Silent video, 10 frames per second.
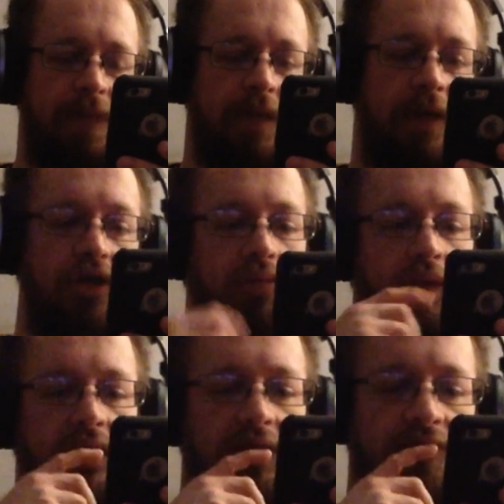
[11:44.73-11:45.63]
I do
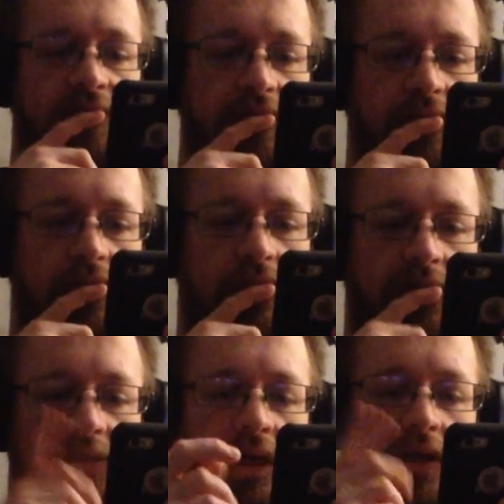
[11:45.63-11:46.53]
believe,
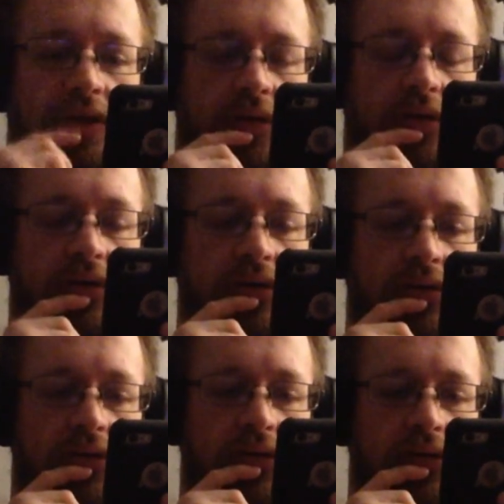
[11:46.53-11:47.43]
was the other
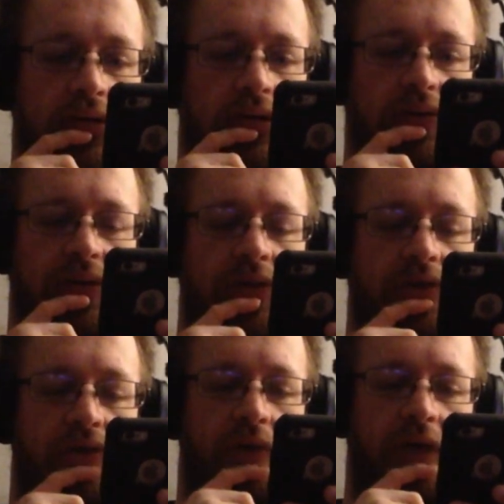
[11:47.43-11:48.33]

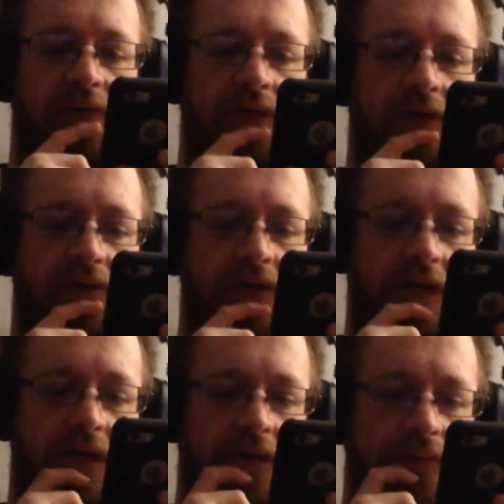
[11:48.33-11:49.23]
queen of the other
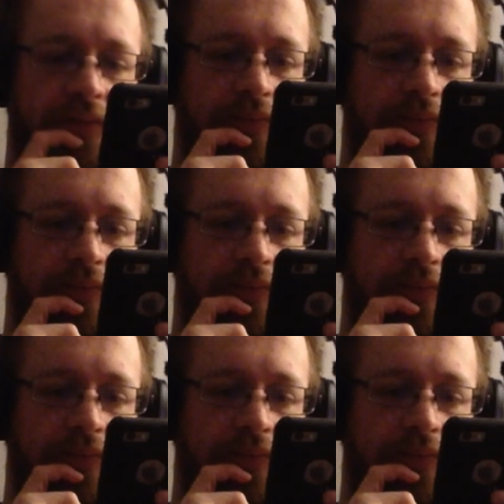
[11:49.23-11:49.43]
kingdom,